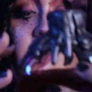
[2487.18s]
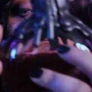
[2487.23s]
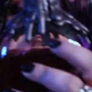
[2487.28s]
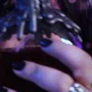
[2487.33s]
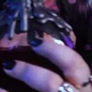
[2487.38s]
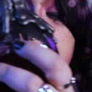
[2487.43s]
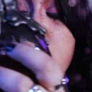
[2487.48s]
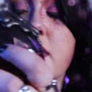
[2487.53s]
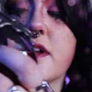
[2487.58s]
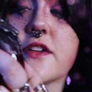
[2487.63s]
I
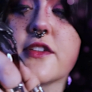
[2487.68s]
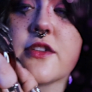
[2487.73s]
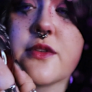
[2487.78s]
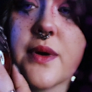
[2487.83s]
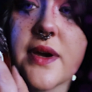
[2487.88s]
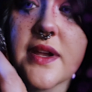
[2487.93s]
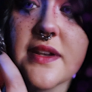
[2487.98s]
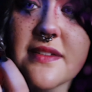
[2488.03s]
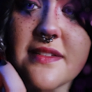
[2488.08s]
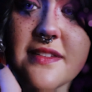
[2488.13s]
know it looks
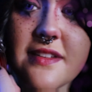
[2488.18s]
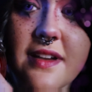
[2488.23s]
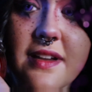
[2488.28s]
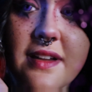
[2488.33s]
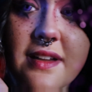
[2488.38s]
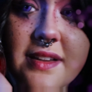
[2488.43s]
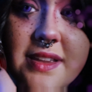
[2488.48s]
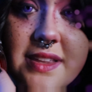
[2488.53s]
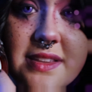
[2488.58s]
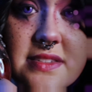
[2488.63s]
quite
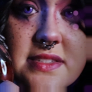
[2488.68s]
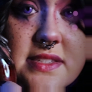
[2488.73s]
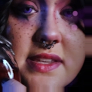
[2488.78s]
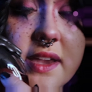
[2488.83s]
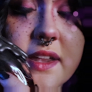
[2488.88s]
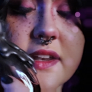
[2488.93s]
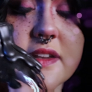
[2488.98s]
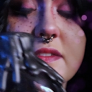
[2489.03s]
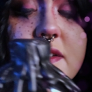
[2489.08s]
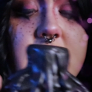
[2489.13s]
dark
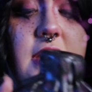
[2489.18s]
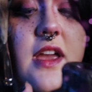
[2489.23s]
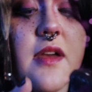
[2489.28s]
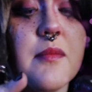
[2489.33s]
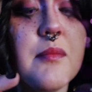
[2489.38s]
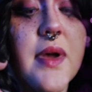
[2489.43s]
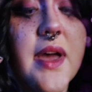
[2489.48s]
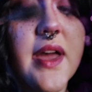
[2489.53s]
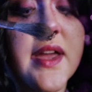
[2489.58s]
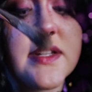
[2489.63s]
inside of it,
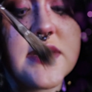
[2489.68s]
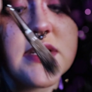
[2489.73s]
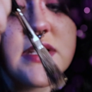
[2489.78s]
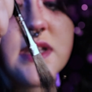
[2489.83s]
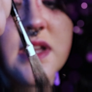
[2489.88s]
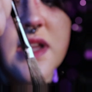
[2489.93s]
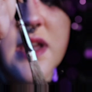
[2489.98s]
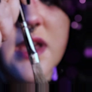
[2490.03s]
but